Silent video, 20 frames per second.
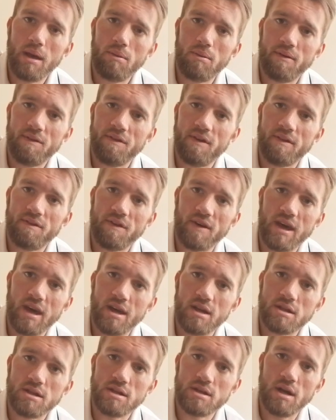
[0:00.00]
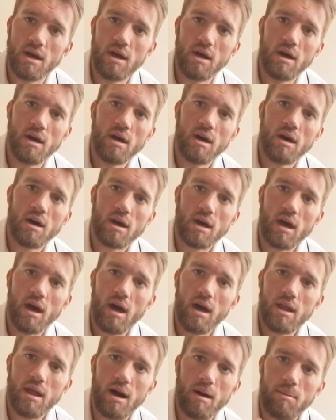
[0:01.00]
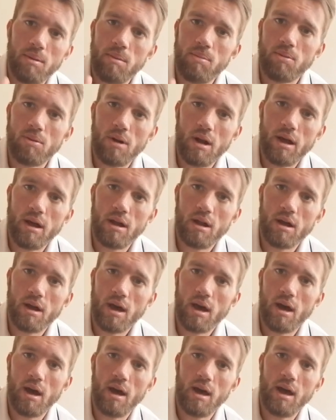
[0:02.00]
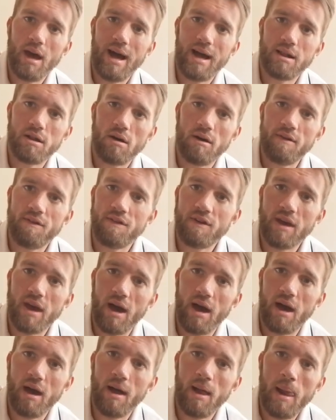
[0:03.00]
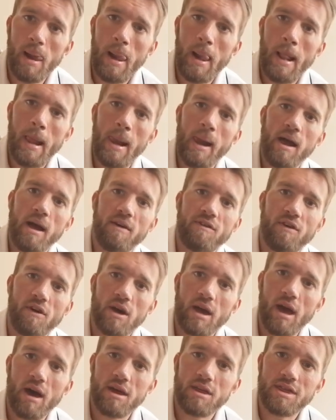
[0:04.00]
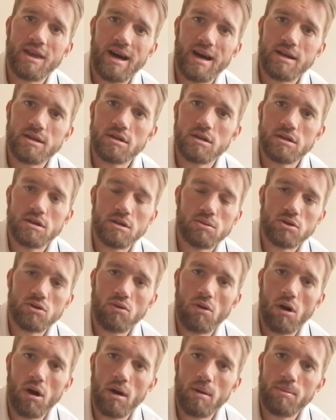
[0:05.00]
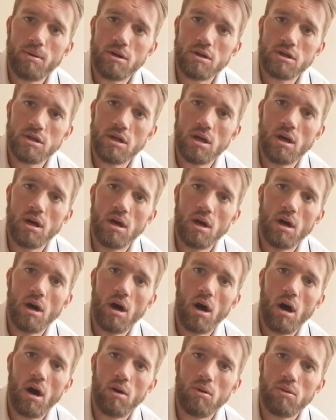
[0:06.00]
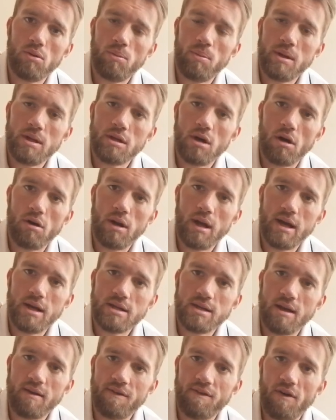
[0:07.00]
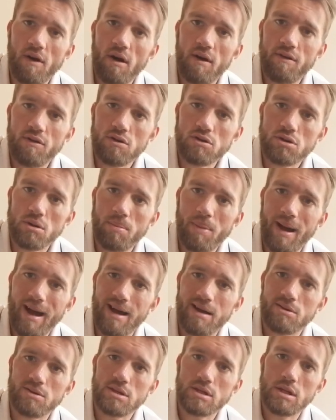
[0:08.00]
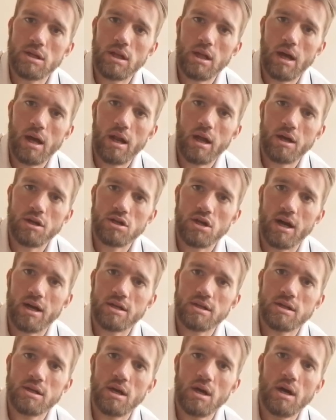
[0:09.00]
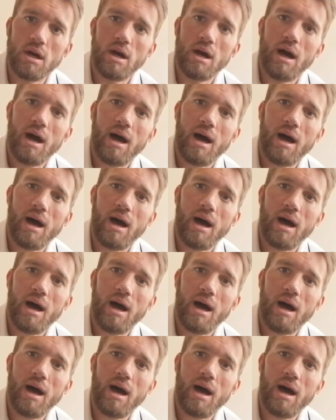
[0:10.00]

P with FITT4KIDS, okay, that'll be brilliant, okay, and don't forget, if I get 1,000 subscribers, I will be donating £500 to the NHS,